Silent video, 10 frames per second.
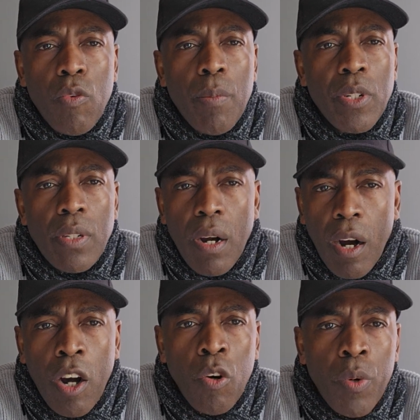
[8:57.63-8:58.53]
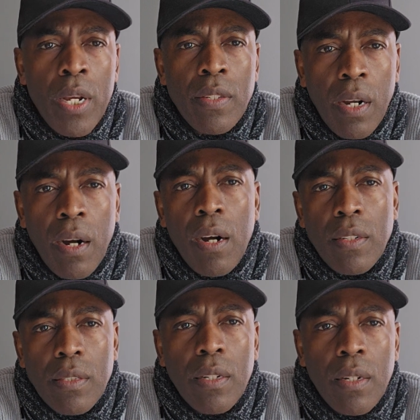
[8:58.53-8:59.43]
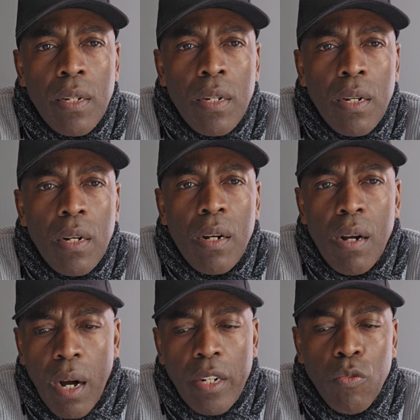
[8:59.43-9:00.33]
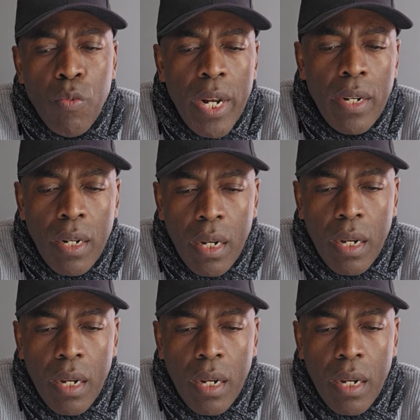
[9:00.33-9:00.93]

we must always ask God will